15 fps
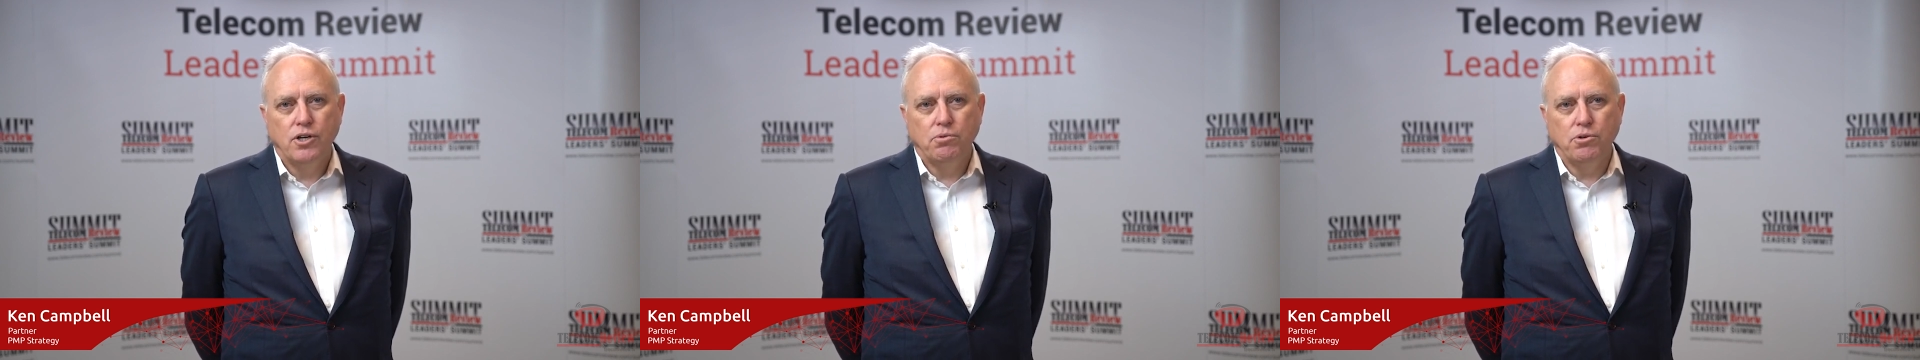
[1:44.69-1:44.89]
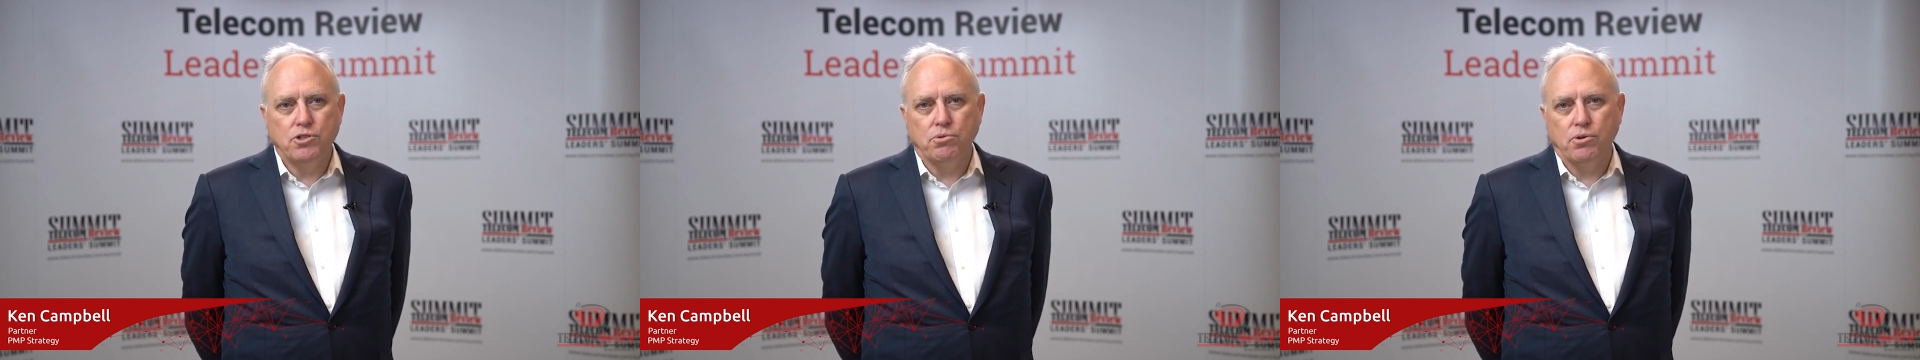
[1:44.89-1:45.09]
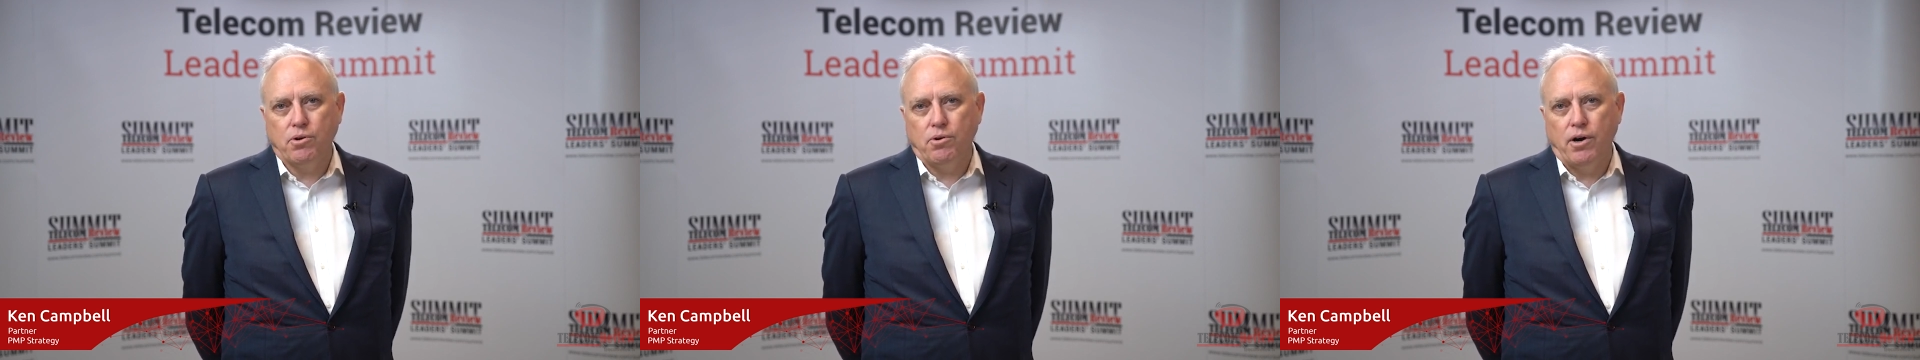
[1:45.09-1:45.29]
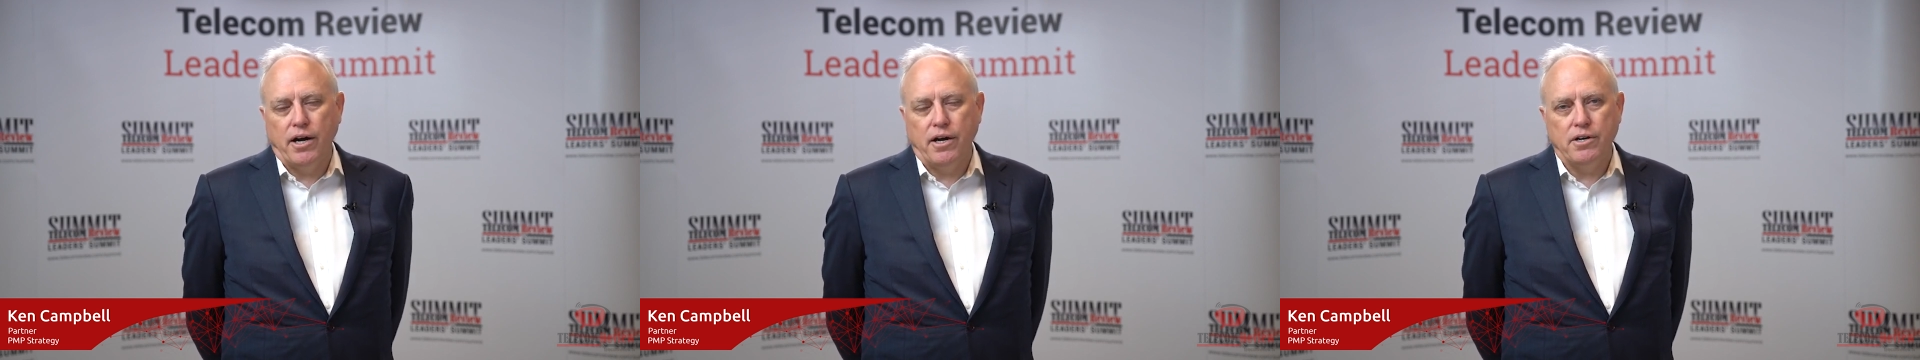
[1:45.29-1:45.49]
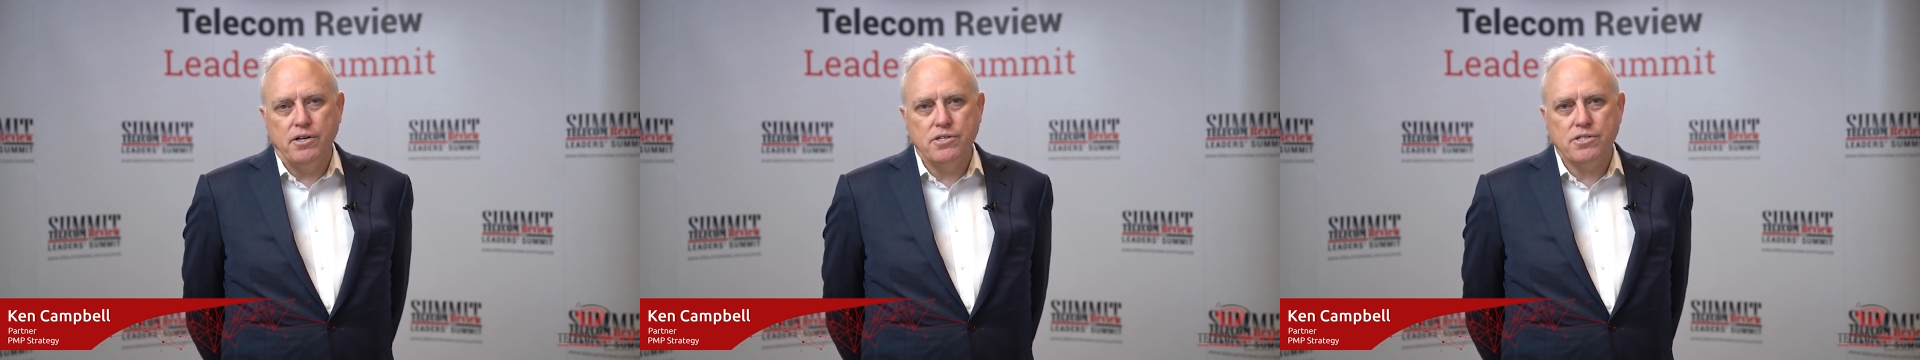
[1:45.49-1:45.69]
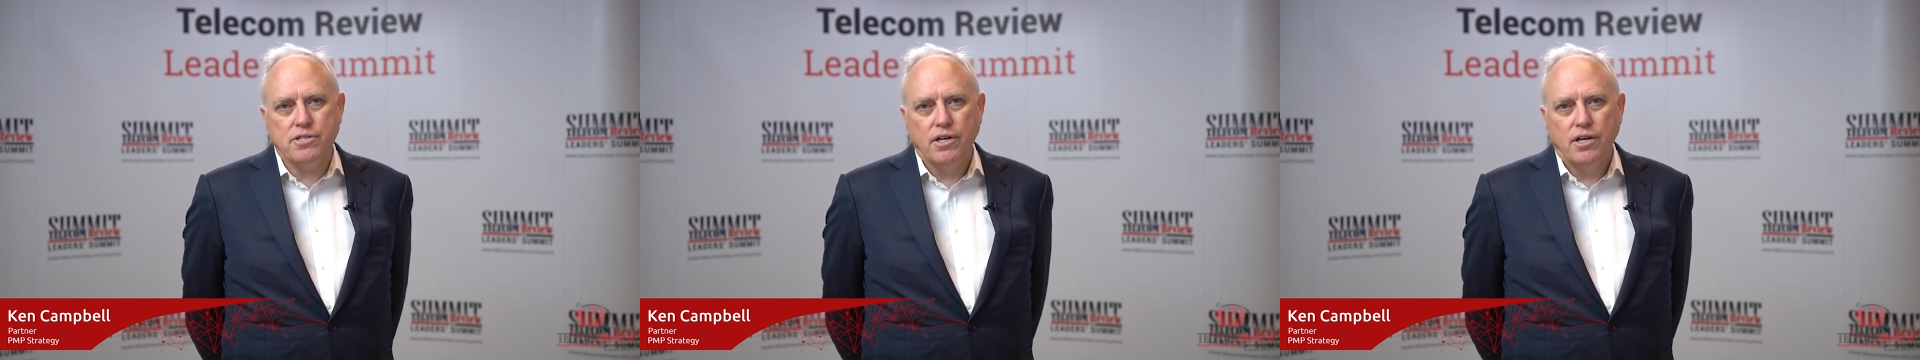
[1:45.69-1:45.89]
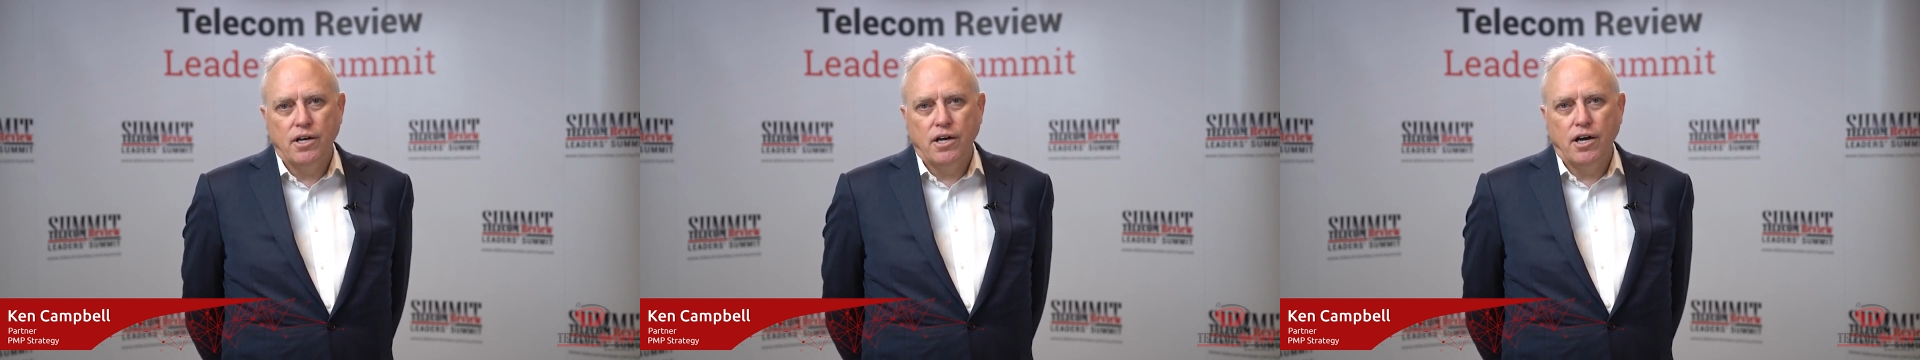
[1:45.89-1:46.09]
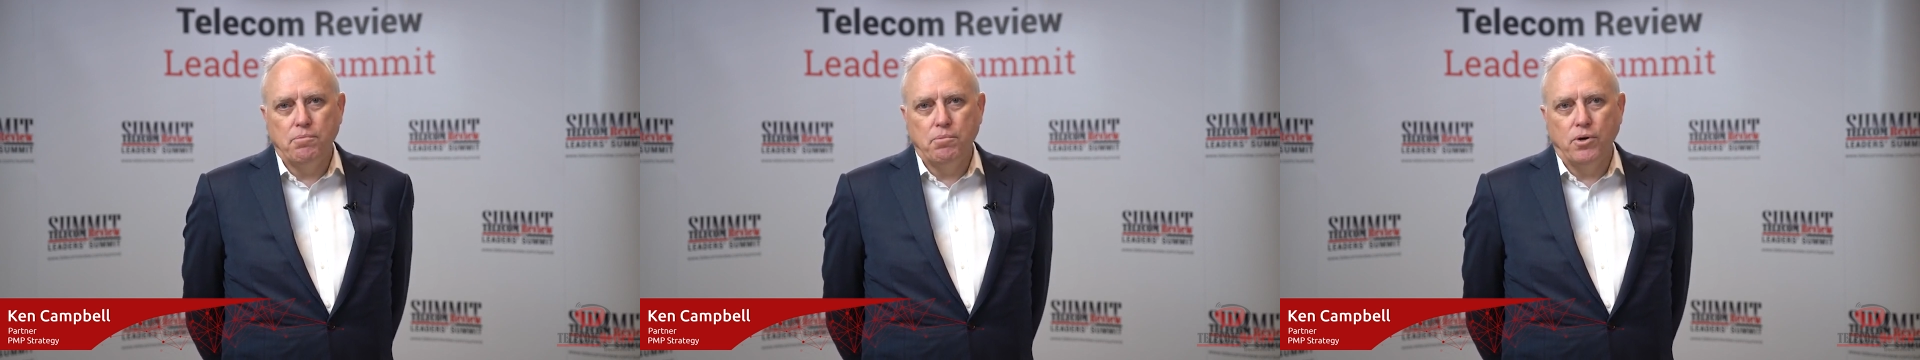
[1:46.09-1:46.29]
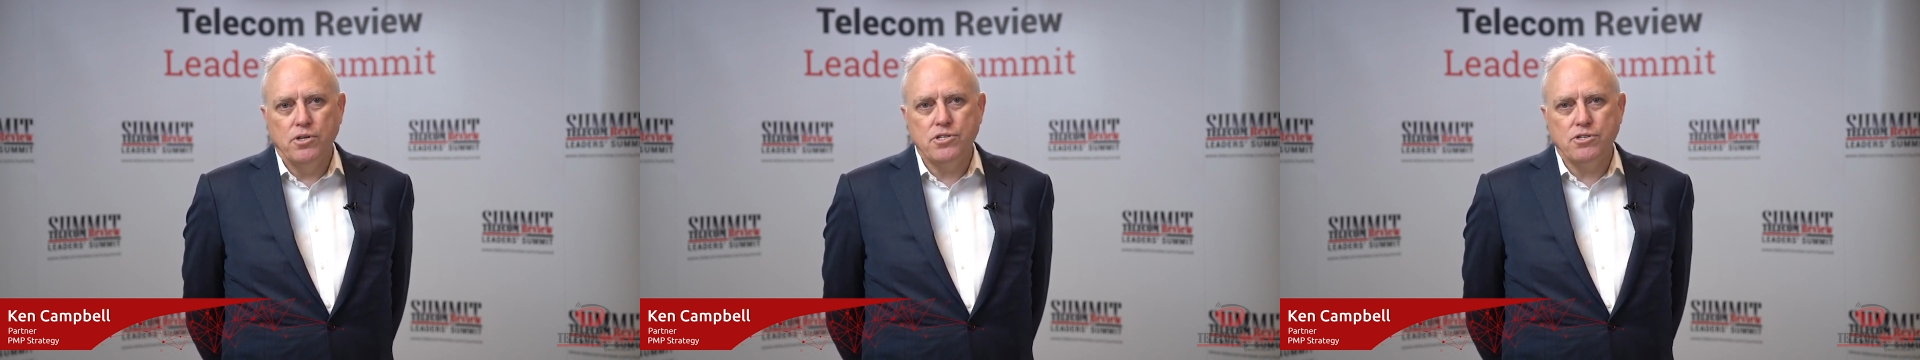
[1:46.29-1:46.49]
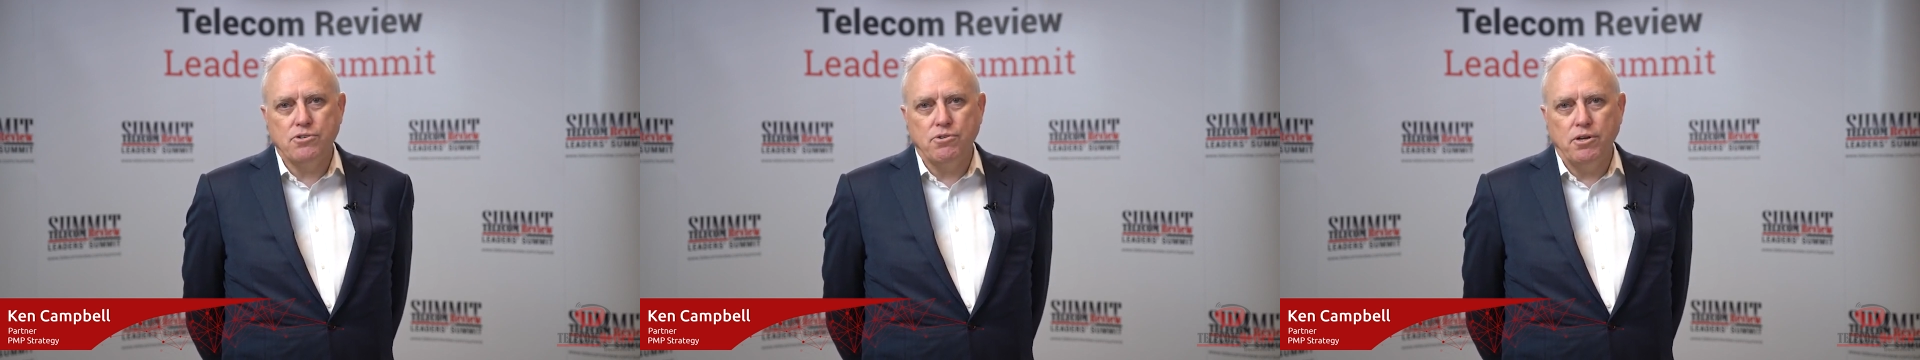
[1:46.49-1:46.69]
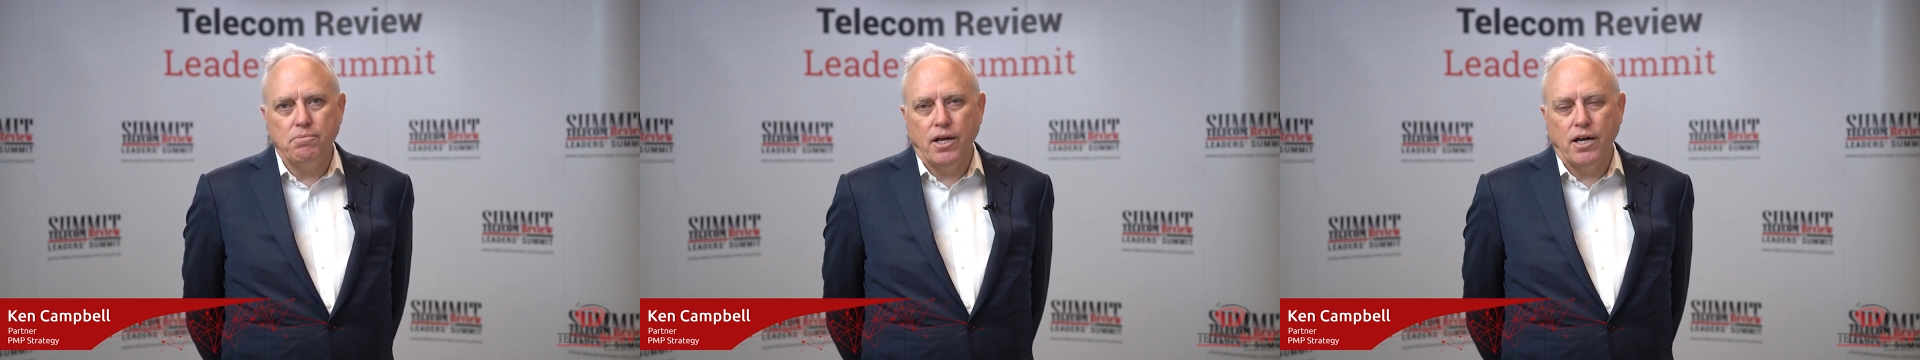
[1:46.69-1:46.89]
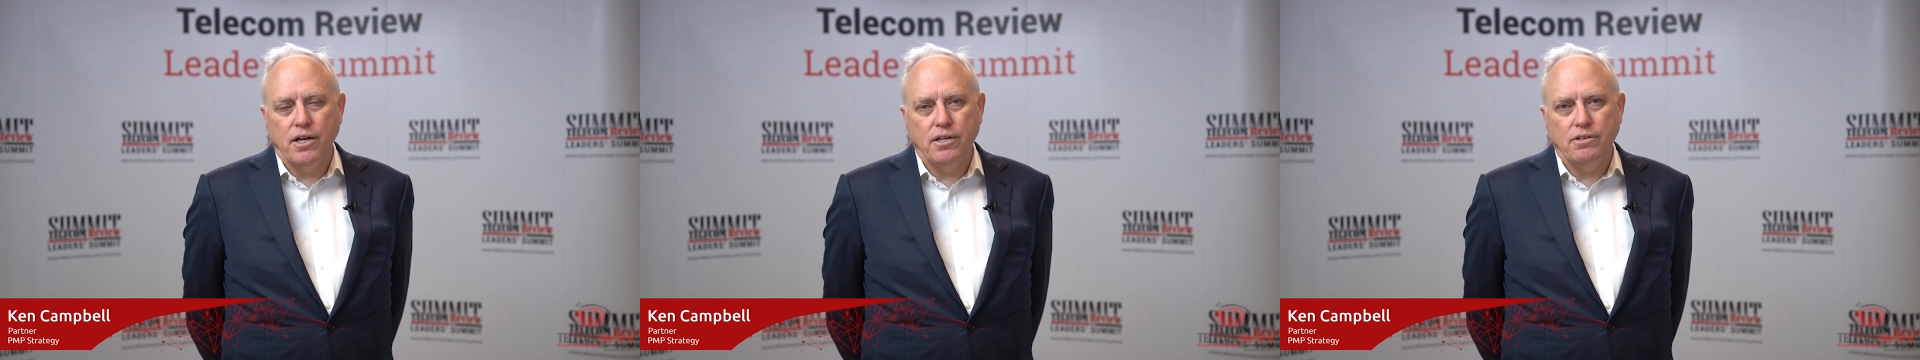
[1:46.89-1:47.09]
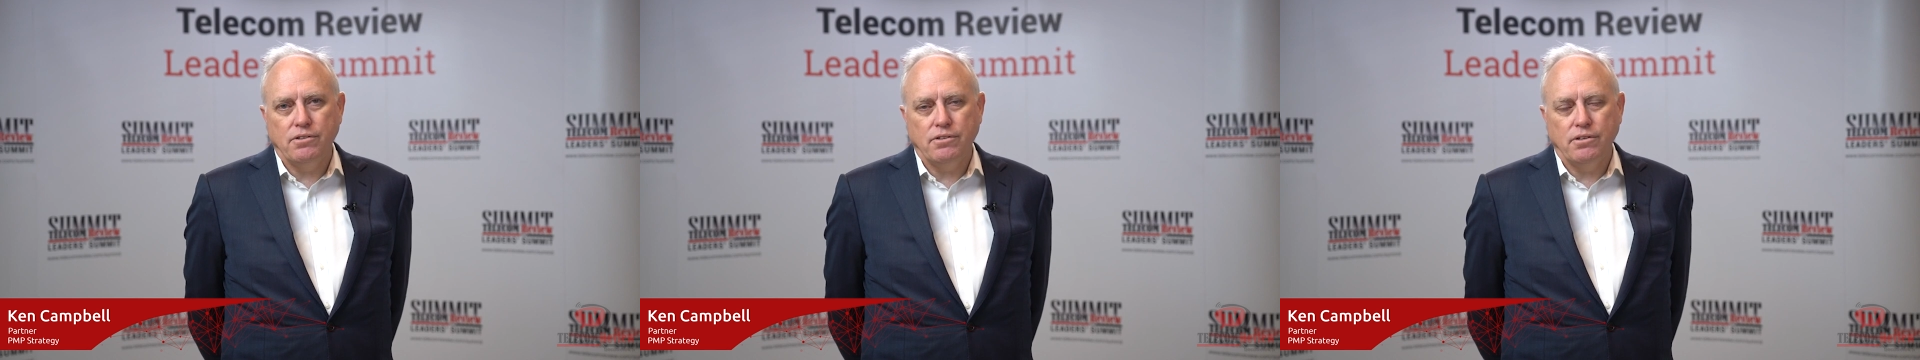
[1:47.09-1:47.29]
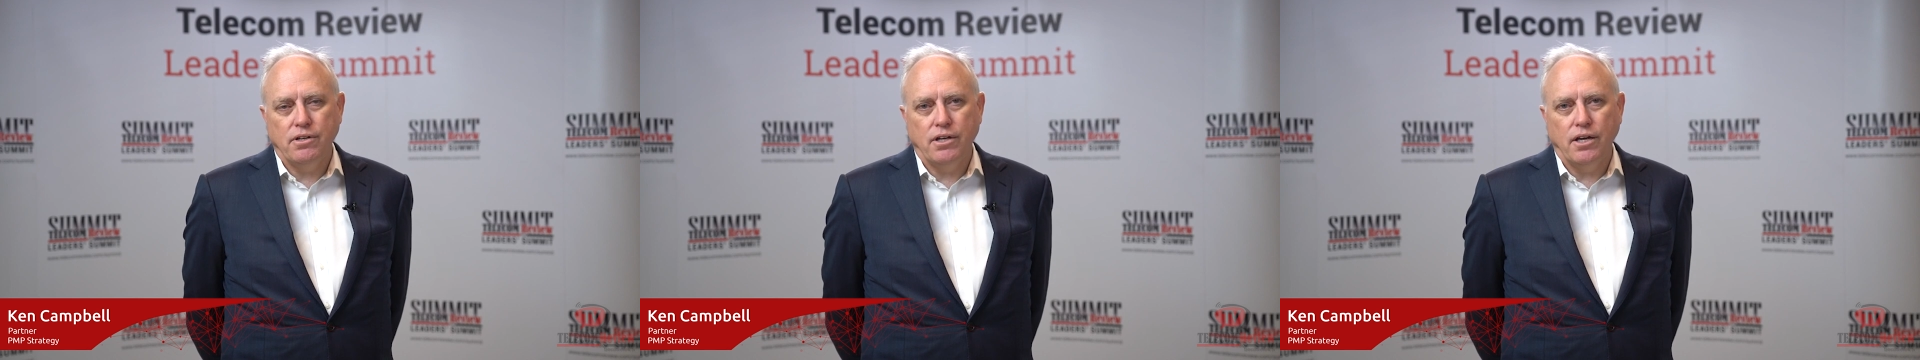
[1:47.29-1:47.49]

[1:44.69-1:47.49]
which requires a more streamlined